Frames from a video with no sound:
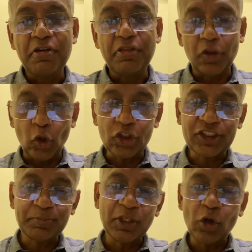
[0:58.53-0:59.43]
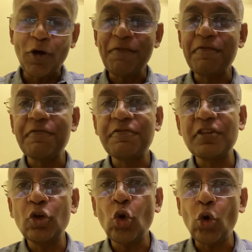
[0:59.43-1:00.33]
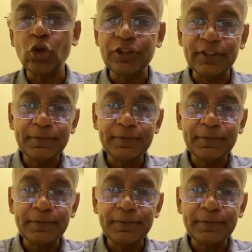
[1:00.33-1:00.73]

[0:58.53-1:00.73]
the gospel of the Lord.